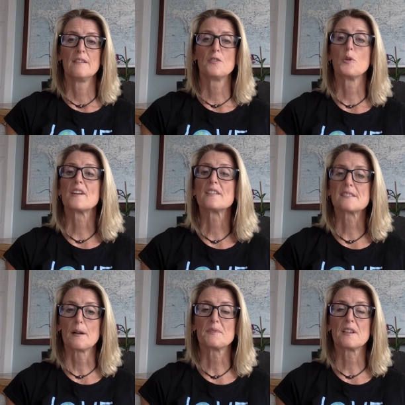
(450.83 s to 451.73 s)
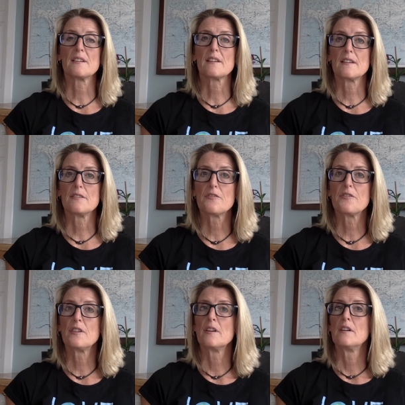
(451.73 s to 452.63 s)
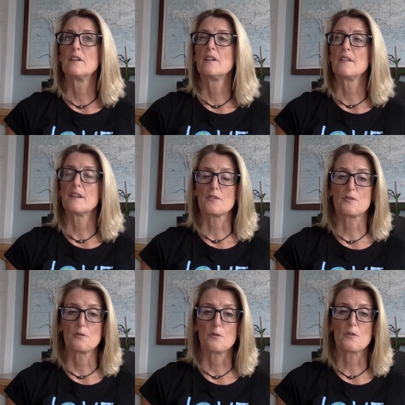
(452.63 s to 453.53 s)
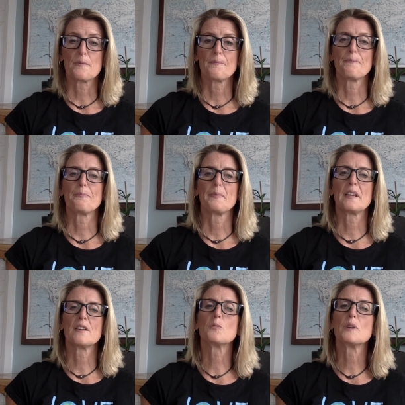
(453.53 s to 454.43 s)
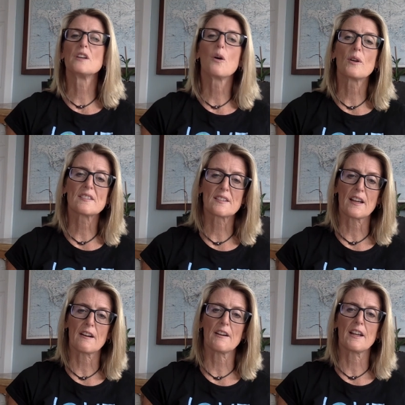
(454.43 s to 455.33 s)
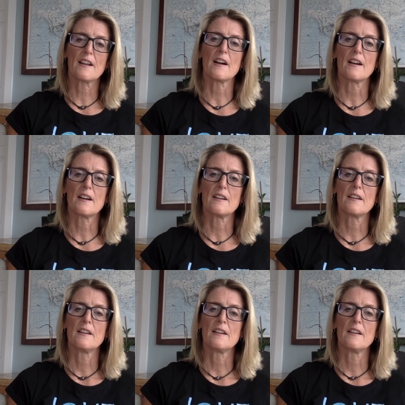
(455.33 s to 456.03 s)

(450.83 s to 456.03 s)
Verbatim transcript: to accept and live their truth because we know it's scary and hard